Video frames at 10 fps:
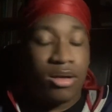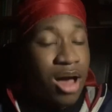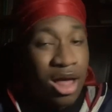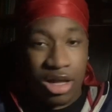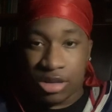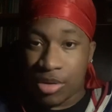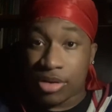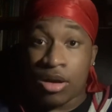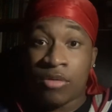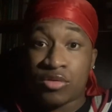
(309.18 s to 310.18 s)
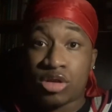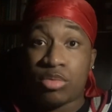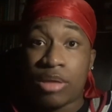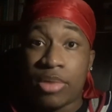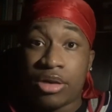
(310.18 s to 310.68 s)
I expect offense to
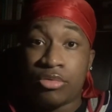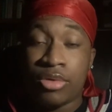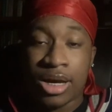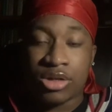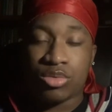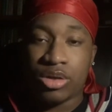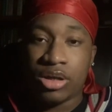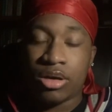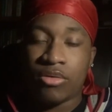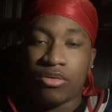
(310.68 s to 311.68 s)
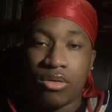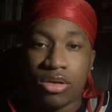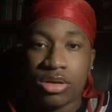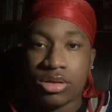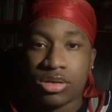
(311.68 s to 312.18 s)
play better next week, of
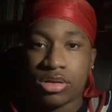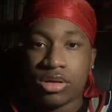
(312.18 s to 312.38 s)
course.